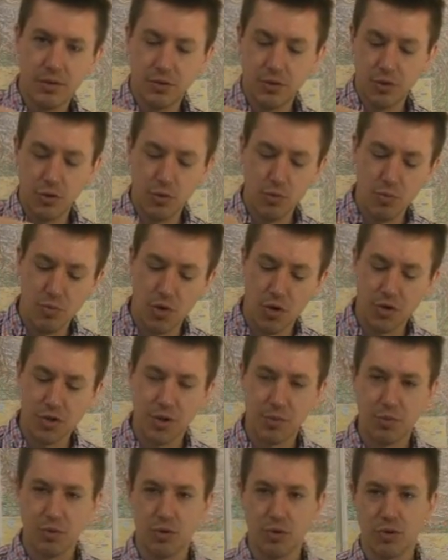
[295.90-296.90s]
do
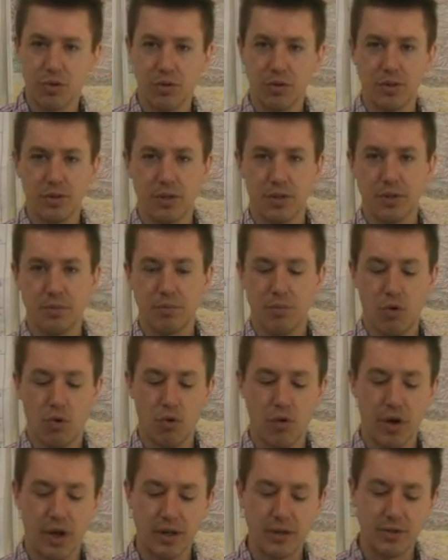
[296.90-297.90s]
multiple
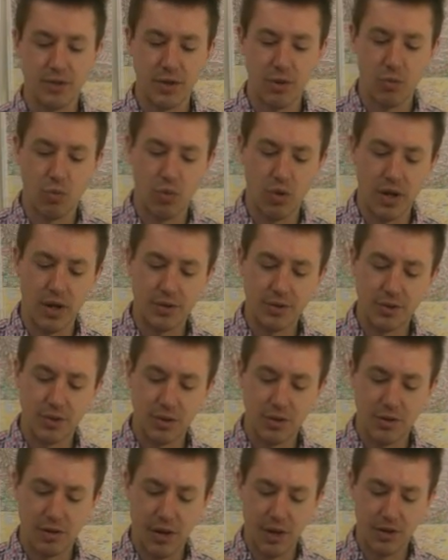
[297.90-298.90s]
pourings at once
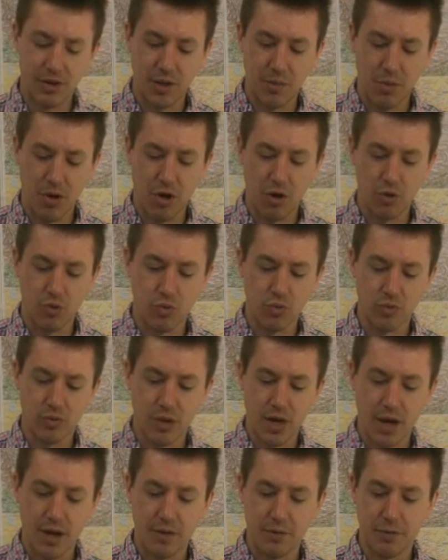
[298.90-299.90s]
and let them all
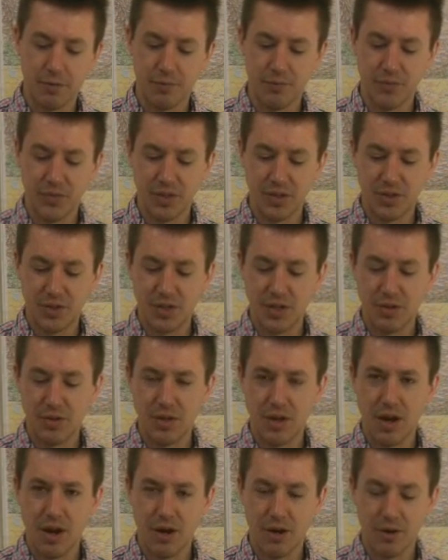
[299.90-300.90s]
kind of sit
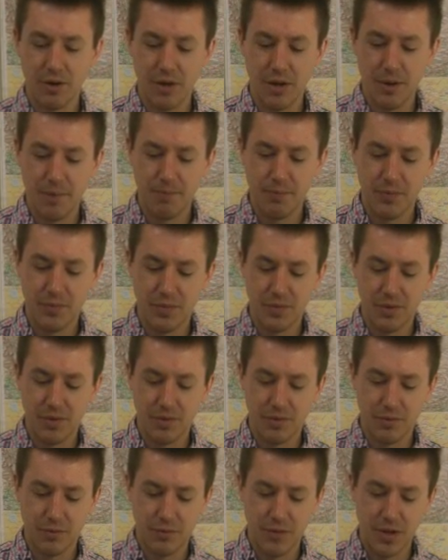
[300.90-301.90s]
there
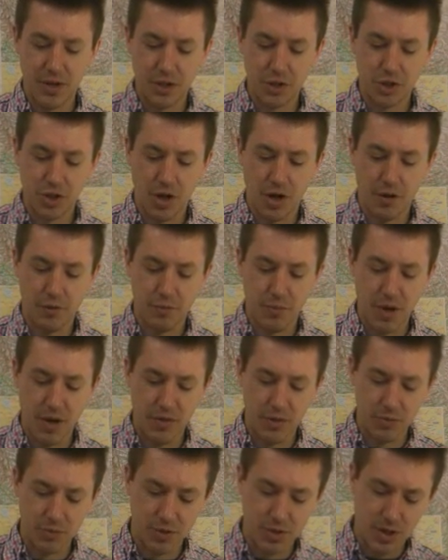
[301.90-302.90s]
finish off by
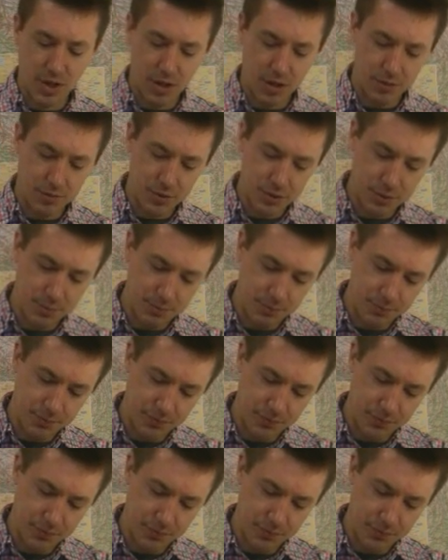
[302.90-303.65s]
themselves,